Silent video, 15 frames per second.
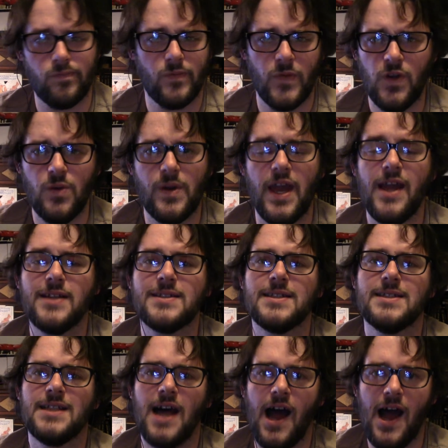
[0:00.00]
You can't
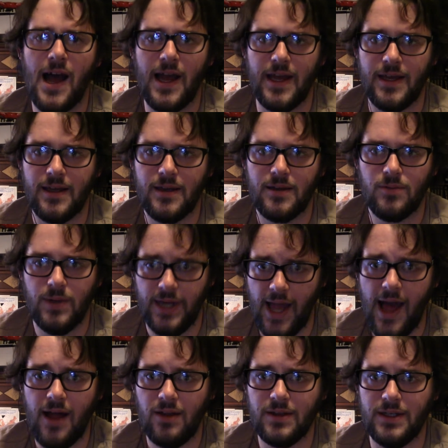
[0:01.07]
deny
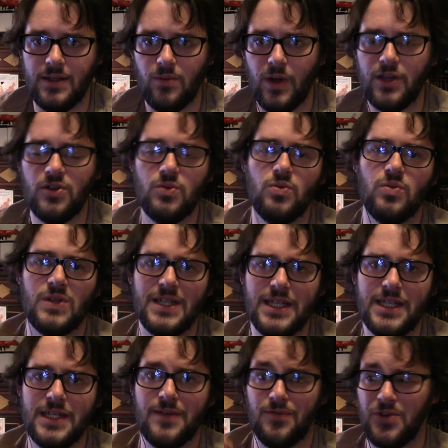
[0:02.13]
reality. When you
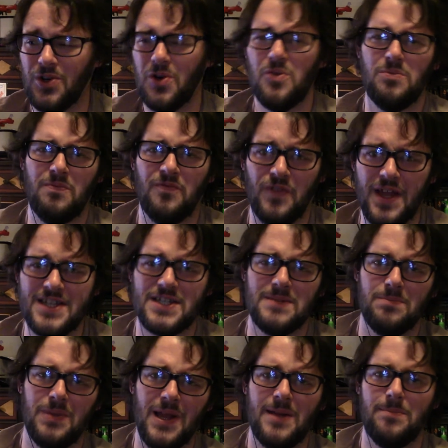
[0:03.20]
leave your own flesh and
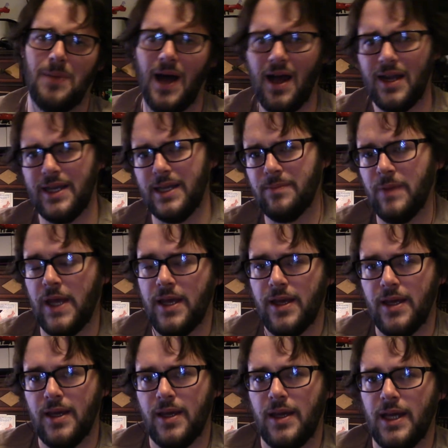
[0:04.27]
blood body,
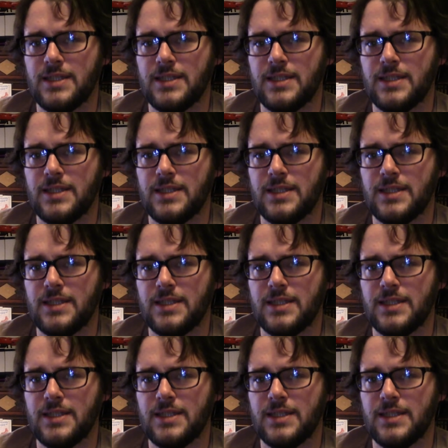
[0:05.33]
and